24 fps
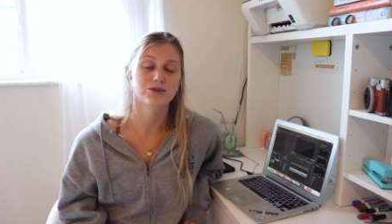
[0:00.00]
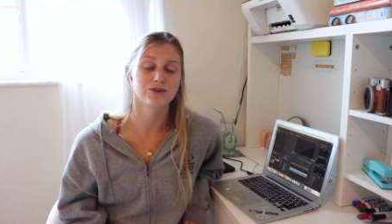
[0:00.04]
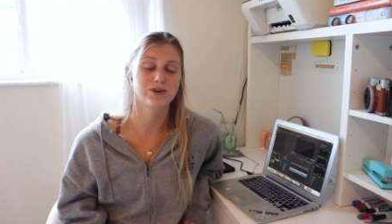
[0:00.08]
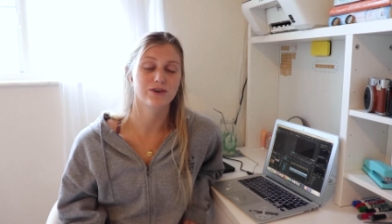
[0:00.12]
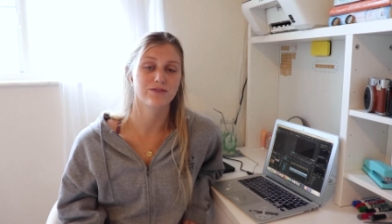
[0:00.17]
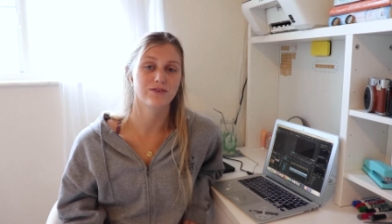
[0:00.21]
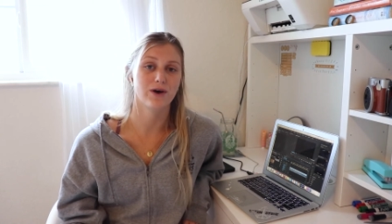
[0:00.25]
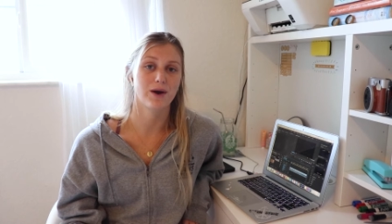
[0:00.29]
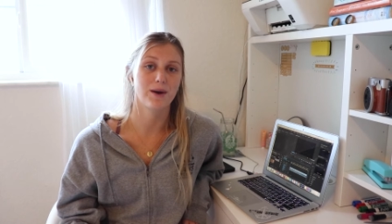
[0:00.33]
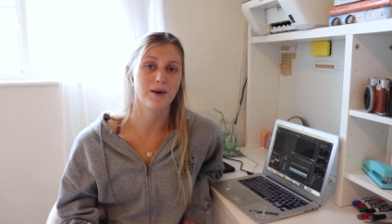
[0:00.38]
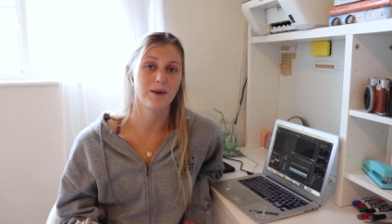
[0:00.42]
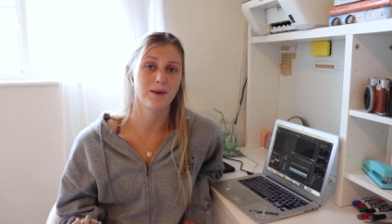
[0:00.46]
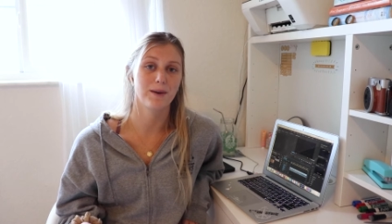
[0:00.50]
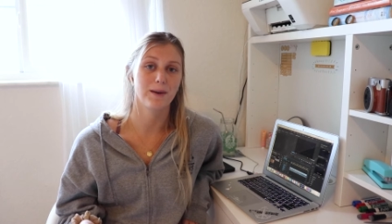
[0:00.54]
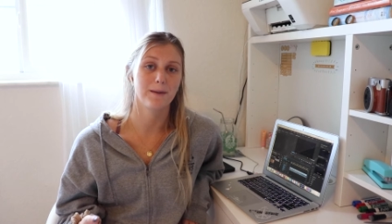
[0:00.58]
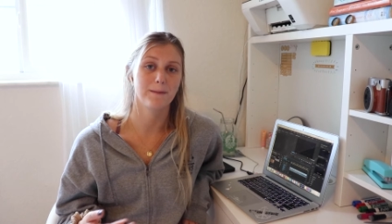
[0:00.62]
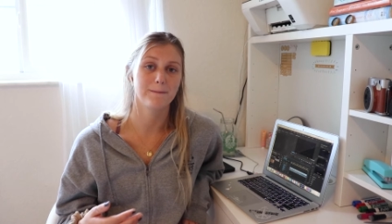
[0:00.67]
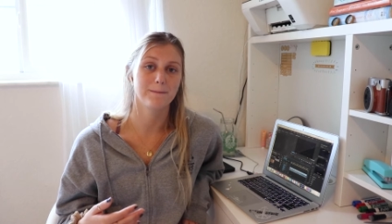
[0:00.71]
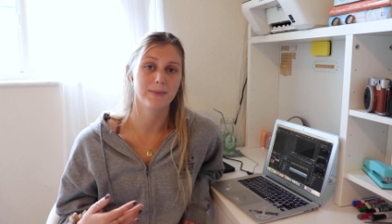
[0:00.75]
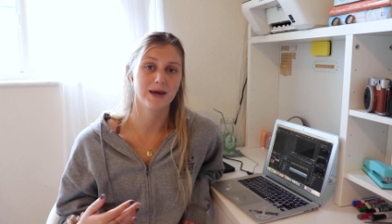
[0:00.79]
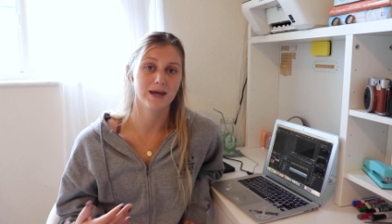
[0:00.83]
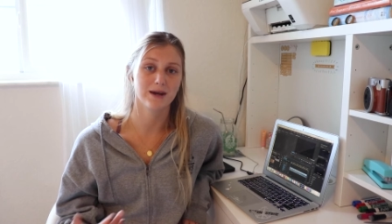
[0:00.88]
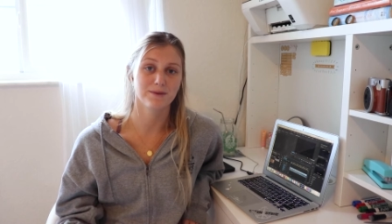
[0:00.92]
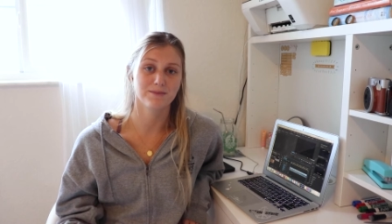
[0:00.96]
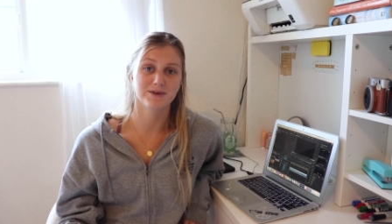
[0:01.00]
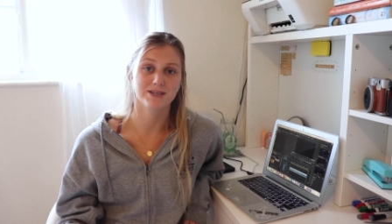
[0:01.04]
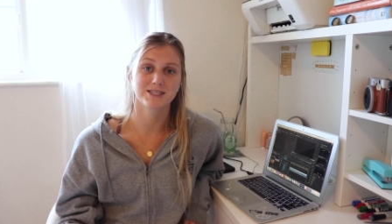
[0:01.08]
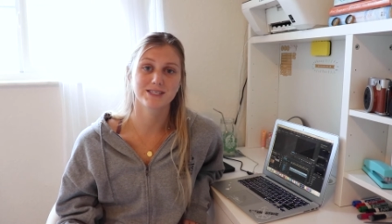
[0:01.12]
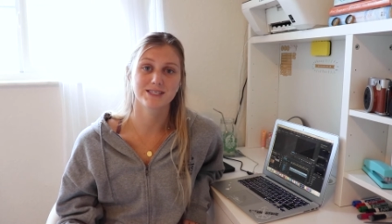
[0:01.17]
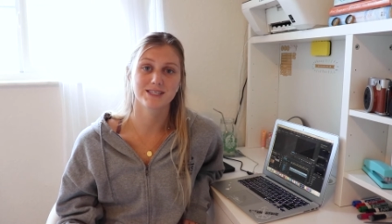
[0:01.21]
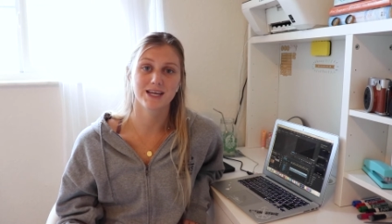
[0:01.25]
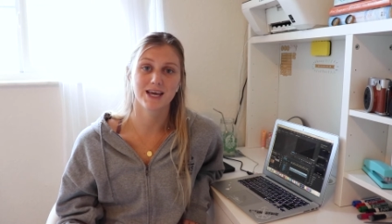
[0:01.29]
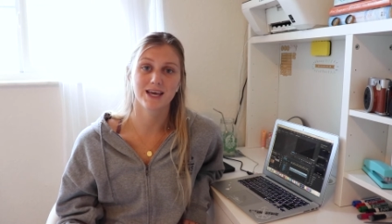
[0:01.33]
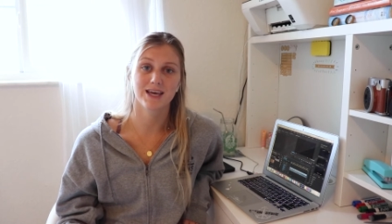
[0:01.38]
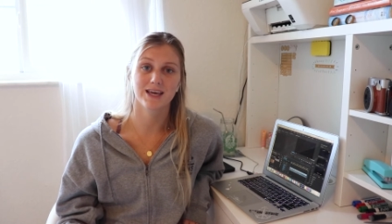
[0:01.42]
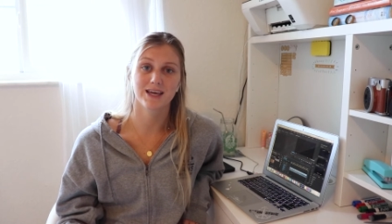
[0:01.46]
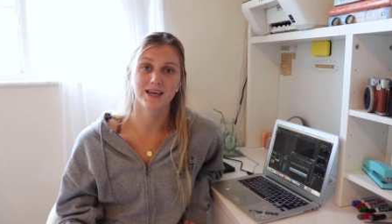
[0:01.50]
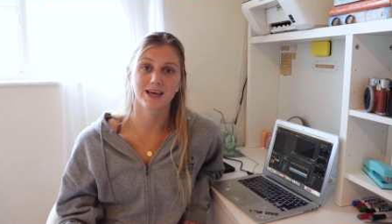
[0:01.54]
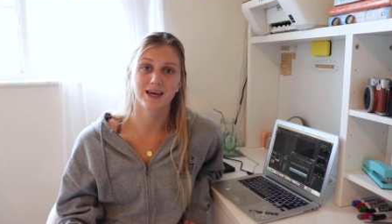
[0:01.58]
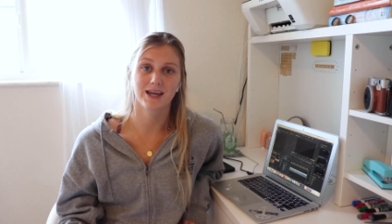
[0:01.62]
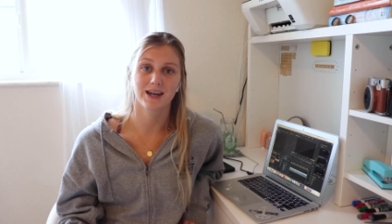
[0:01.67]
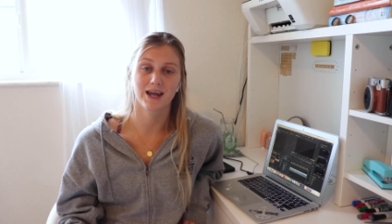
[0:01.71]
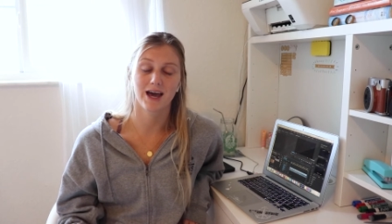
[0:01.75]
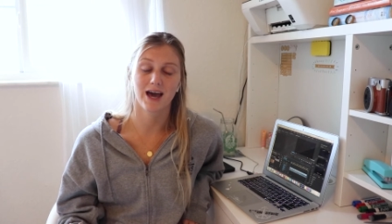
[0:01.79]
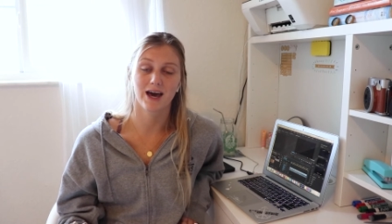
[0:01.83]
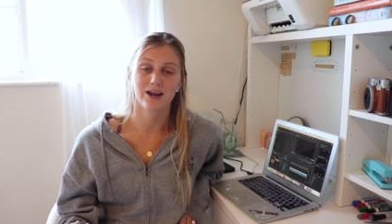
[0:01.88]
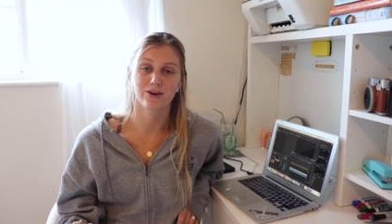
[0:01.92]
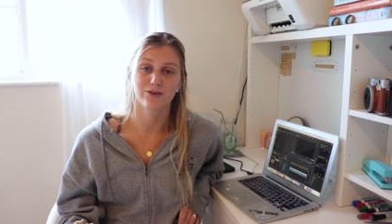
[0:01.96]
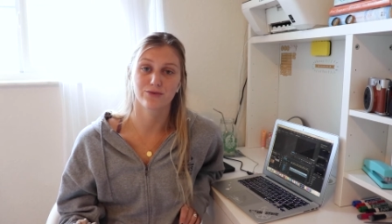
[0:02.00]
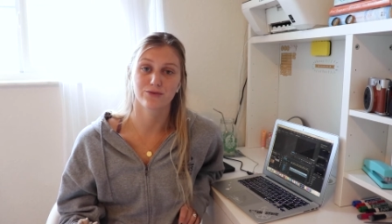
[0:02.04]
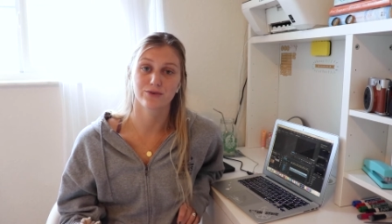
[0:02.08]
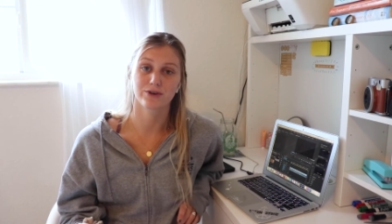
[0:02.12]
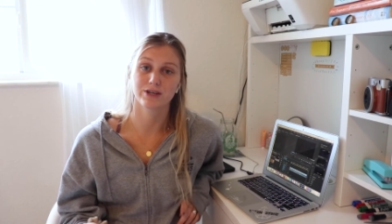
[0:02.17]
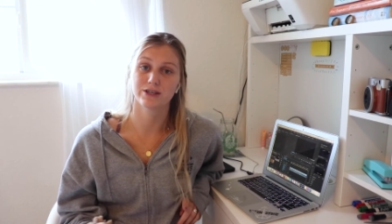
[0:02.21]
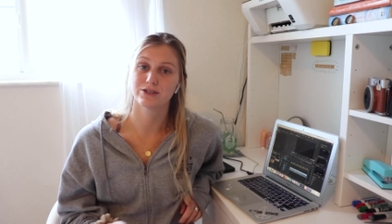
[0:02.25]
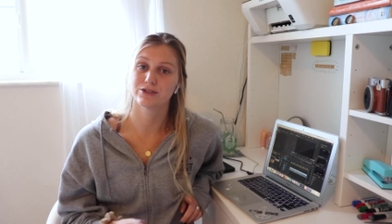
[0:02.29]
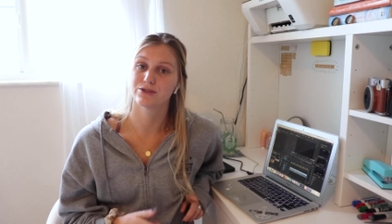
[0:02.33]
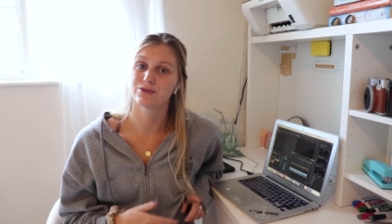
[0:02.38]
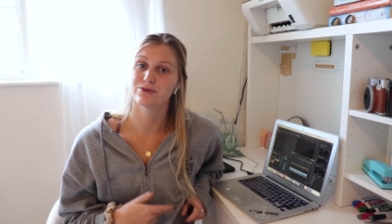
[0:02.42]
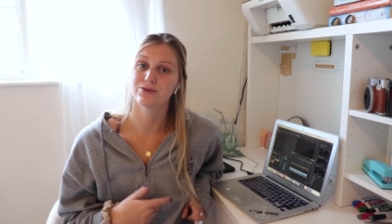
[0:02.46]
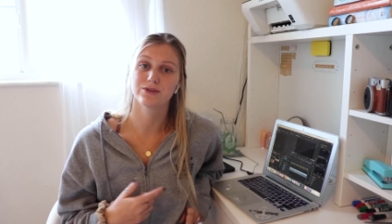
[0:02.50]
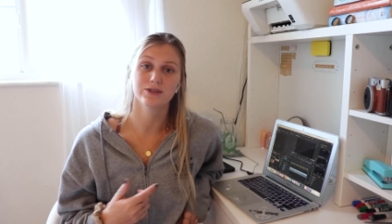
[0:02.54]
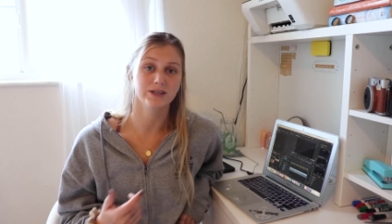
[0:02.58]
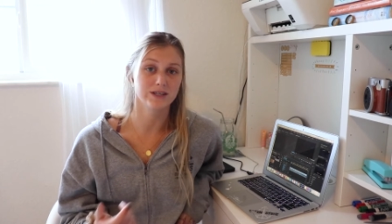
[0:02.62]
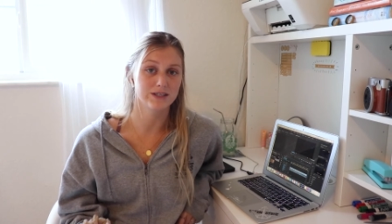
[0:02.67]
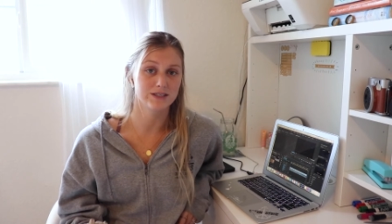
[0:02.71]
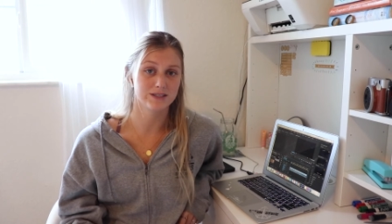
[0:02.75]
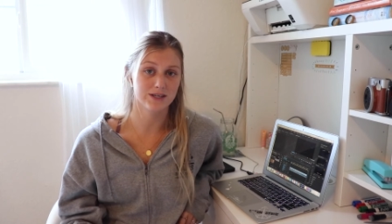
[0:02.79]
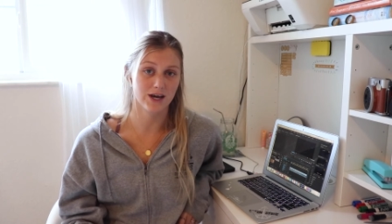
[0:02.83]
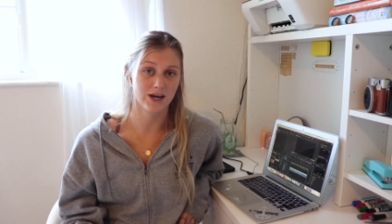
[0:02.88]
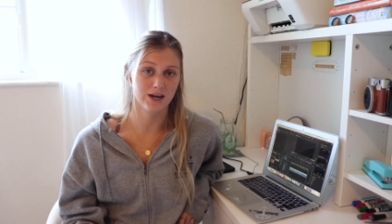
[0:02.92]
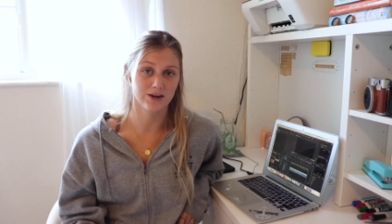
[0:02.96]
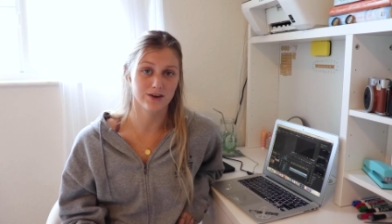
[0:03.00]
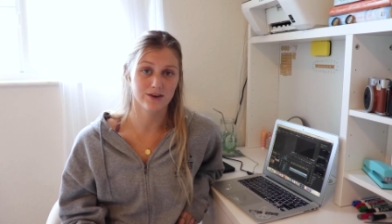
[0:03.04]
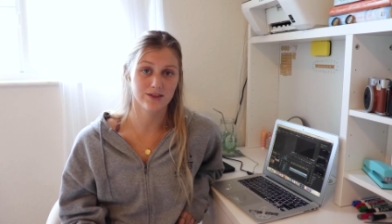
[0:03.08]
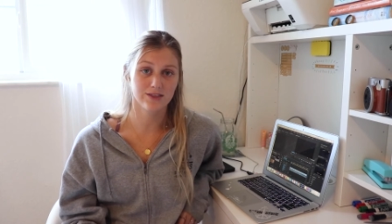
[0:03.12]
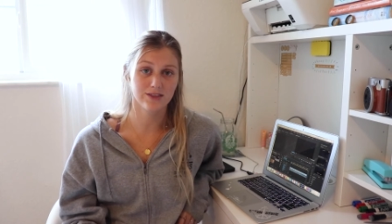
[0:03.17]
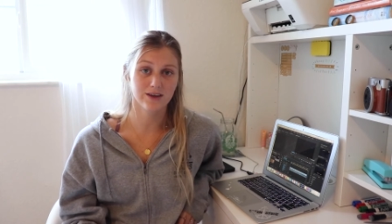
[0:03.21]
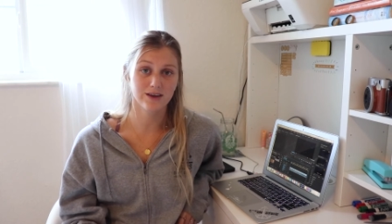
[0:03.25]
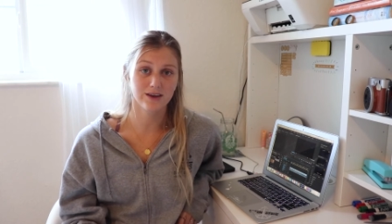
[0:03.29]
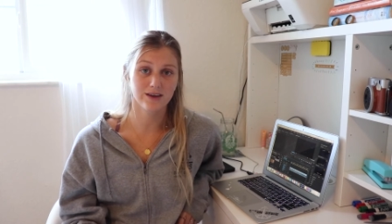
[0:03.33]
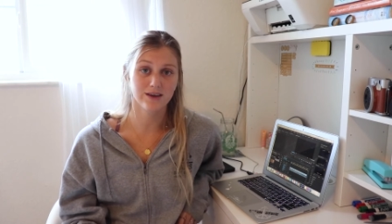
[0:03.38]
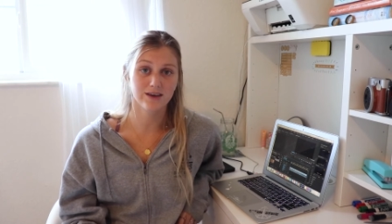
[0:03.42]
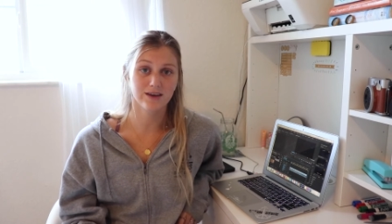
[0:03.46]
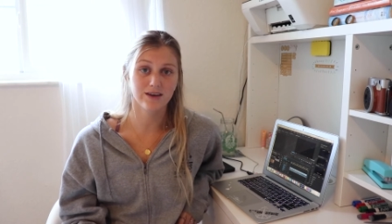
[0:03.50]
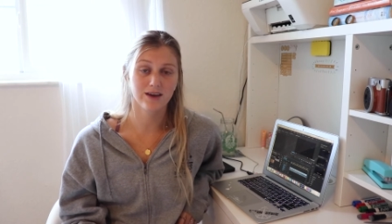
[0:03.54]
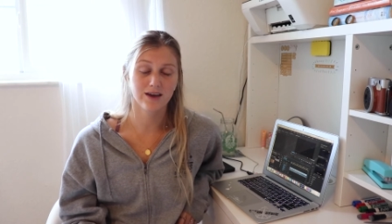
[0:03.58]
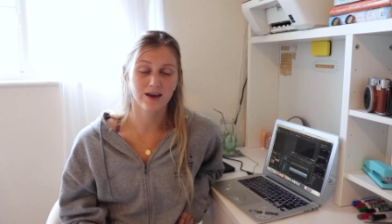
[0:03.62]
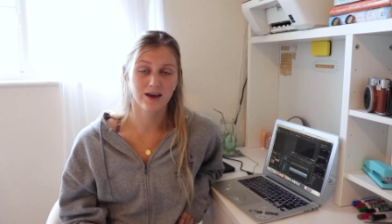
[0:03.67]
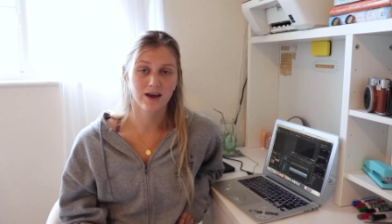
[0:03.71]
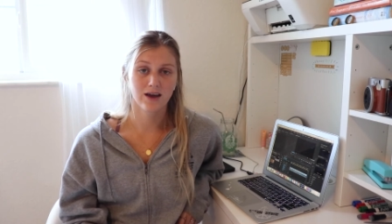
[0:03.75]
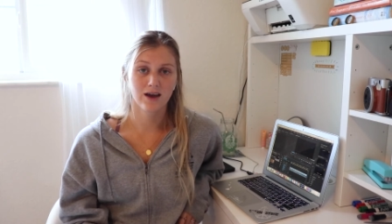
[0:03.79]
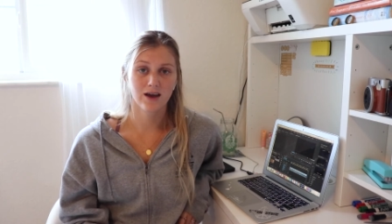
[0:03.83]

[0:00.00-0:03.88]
or if I made a mistake and I had to redo the entire thing,